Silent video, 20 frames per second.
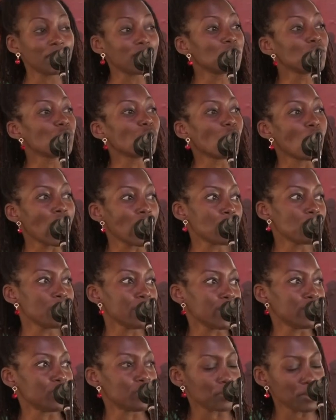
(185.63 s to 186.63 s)
and why
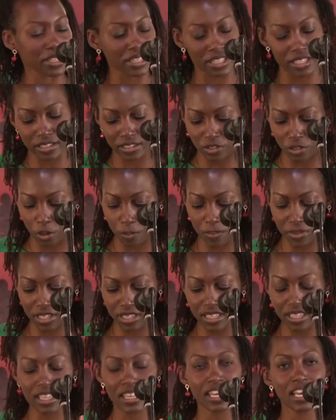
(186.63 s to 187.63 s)
we are doing this
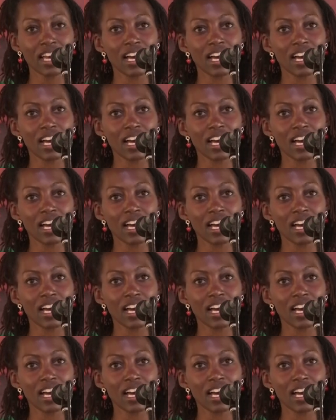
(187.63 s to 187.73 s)
topic.